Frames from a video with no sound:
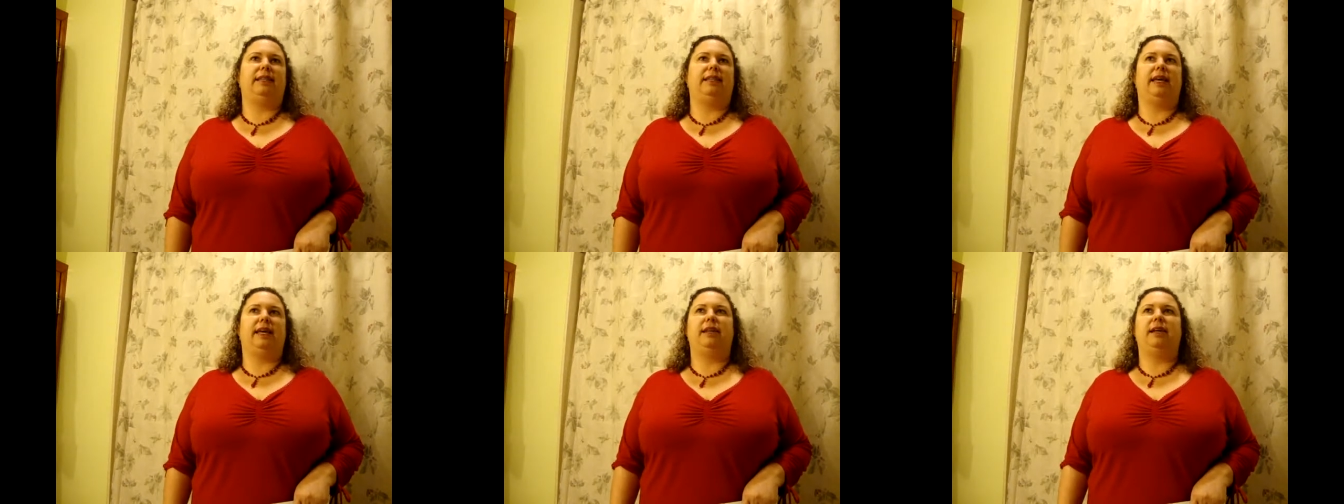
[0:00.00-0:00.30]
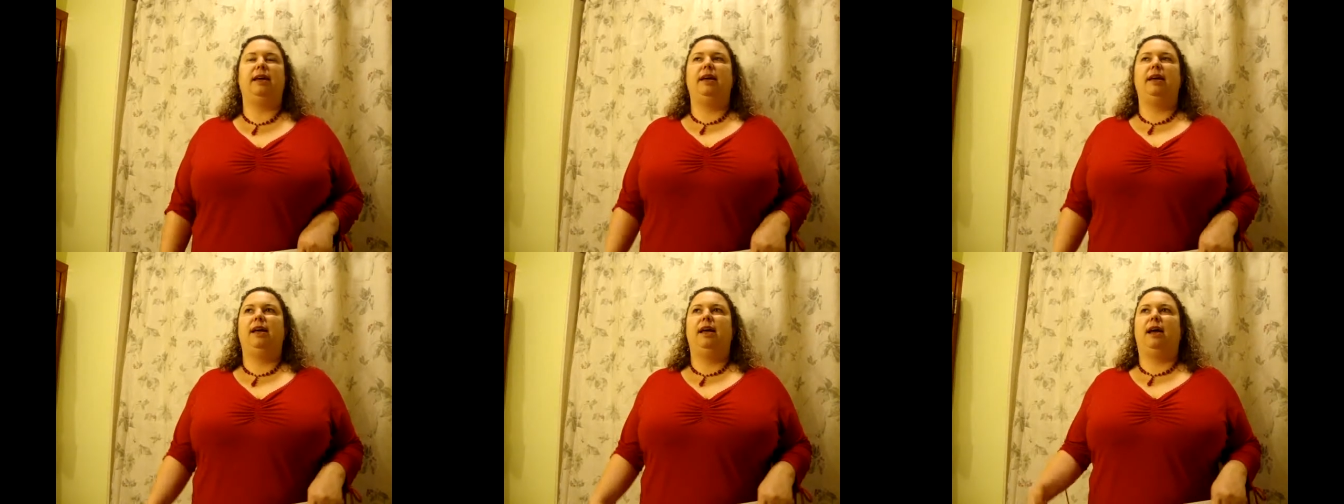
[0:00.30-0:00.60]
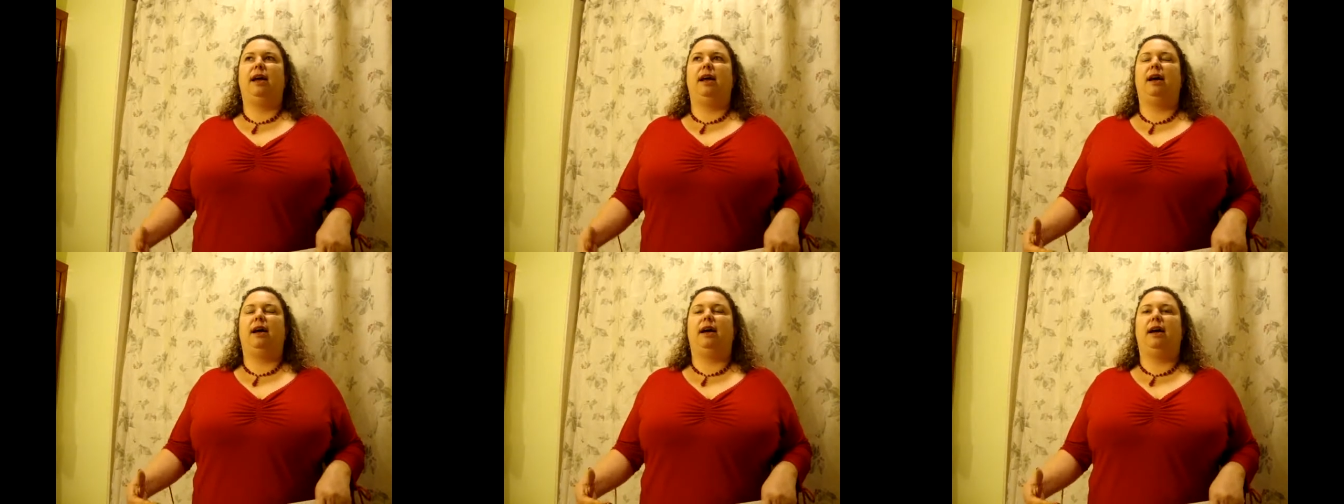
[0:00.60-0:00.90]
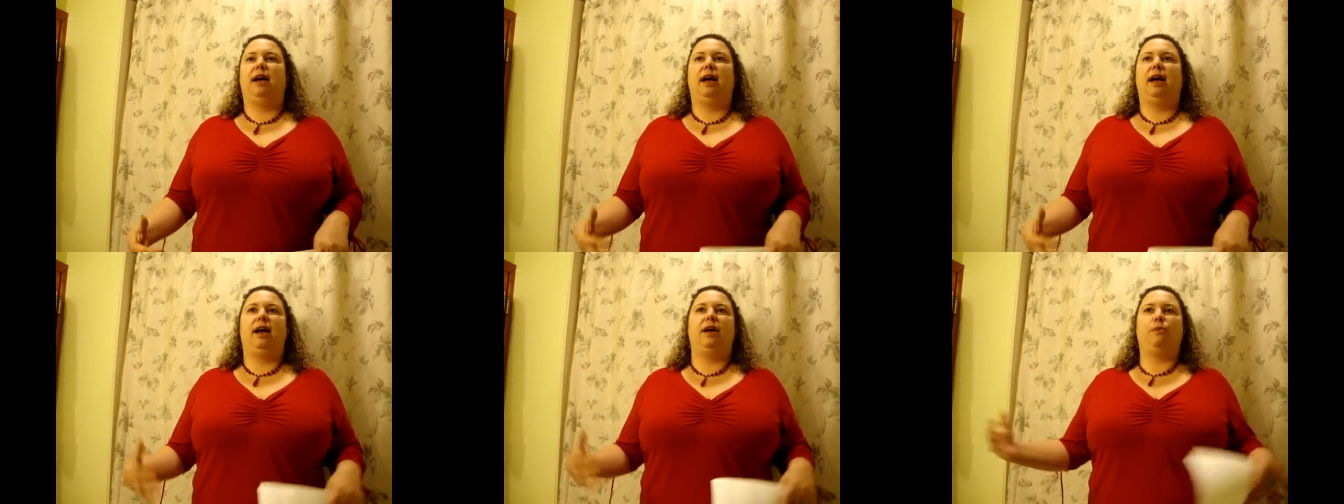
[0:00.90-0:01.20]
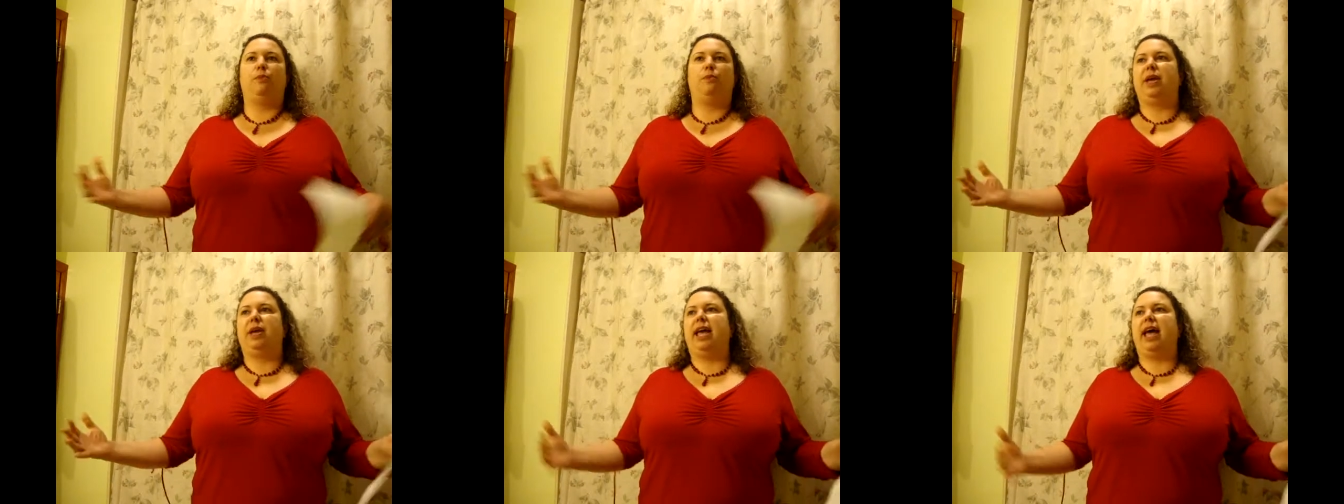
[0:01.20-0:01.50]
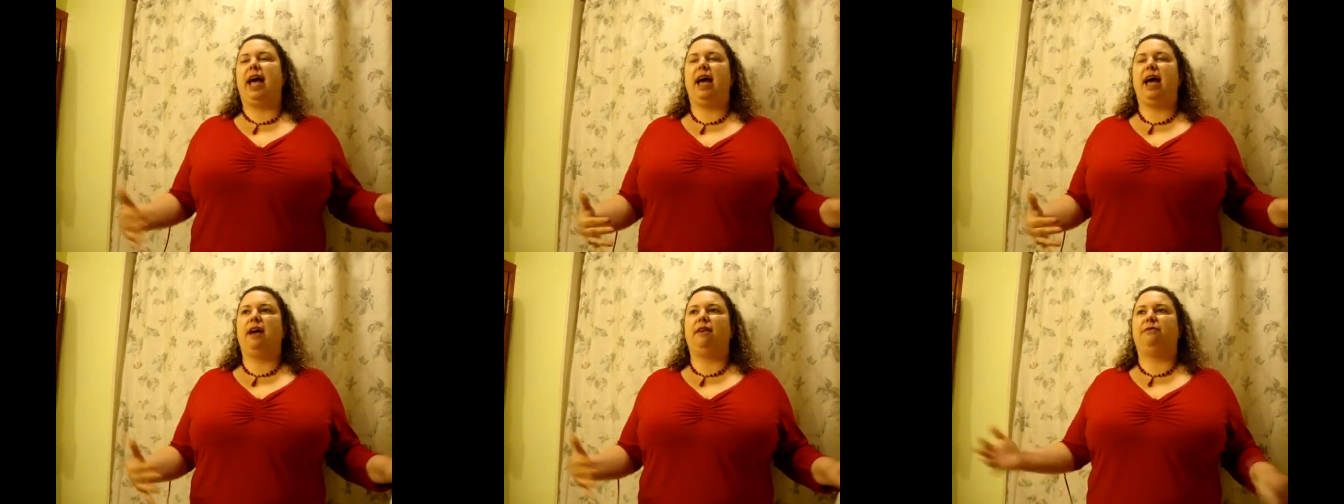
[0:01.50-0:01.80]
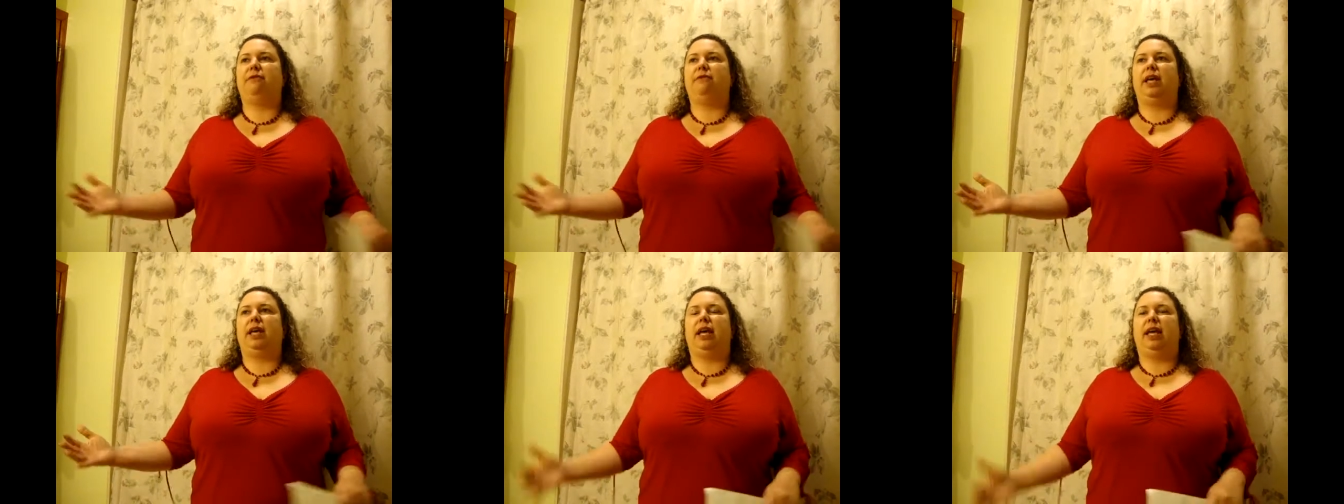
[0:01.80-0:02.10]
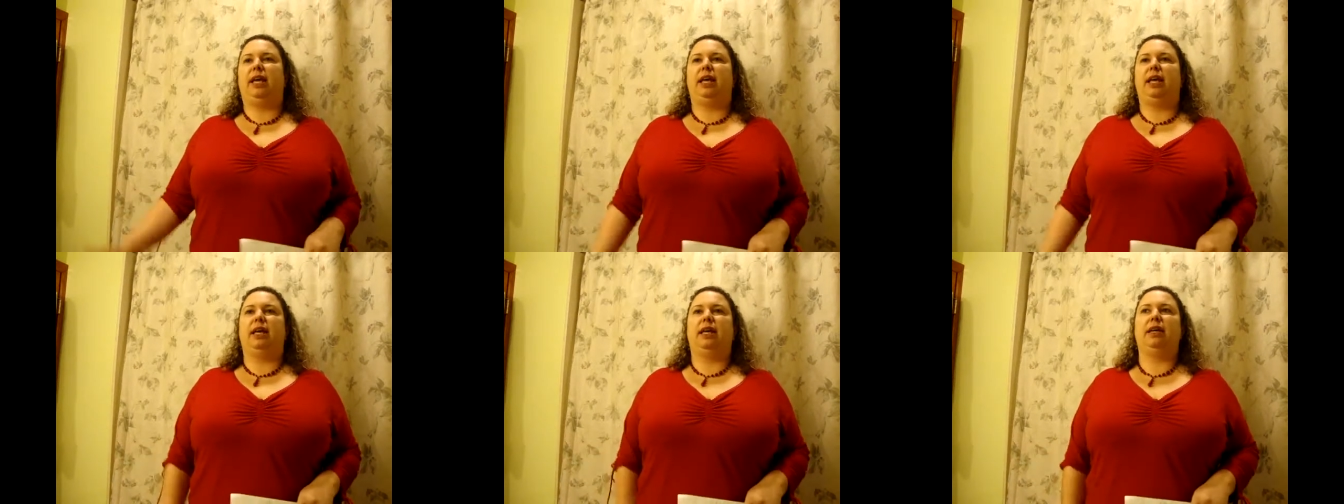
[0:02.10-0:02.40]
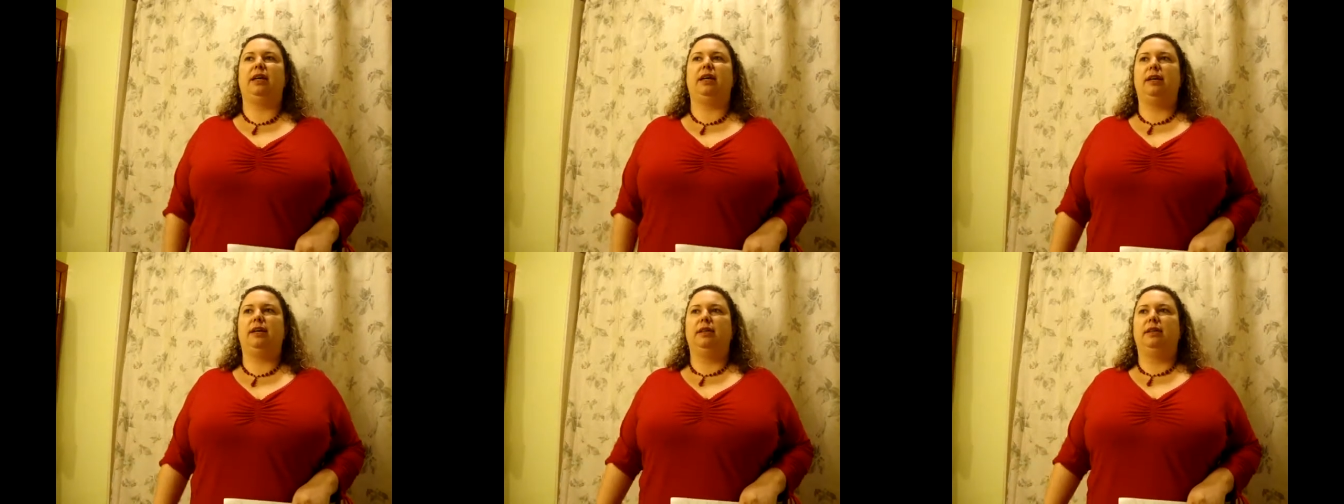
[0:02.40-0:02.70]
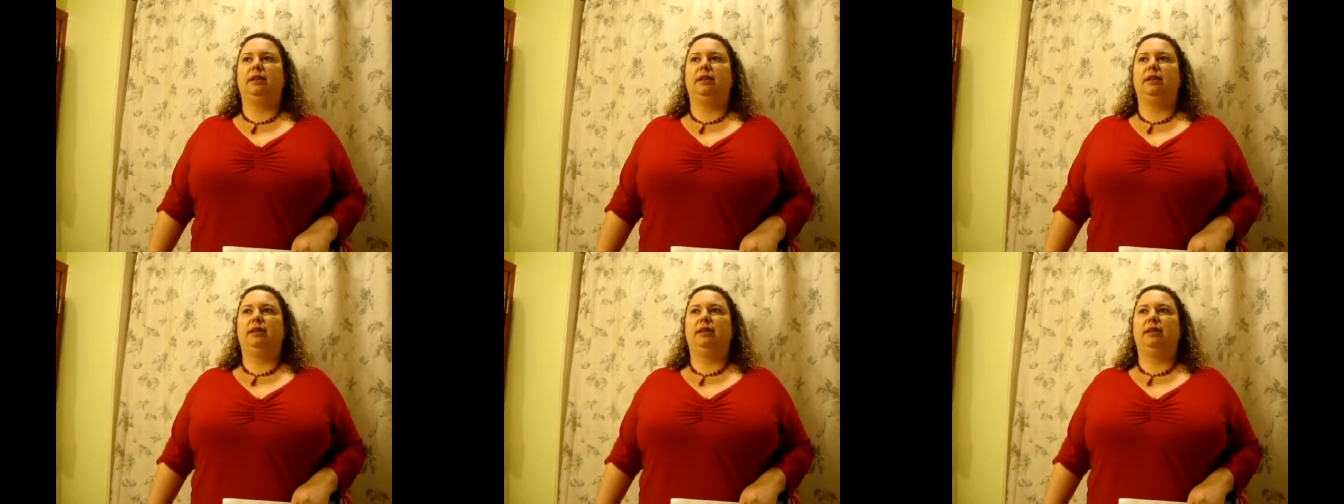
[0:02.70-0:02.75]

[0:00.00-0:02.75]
That we have a